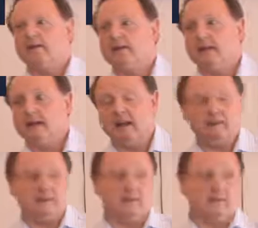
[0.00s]
don't see
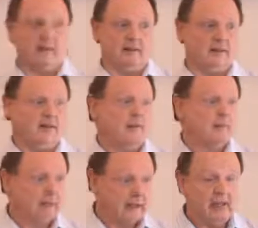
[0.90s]
it in Prabhupada.
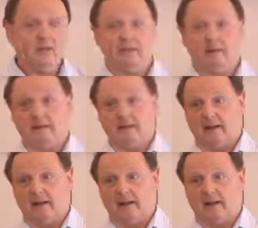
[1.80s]
It is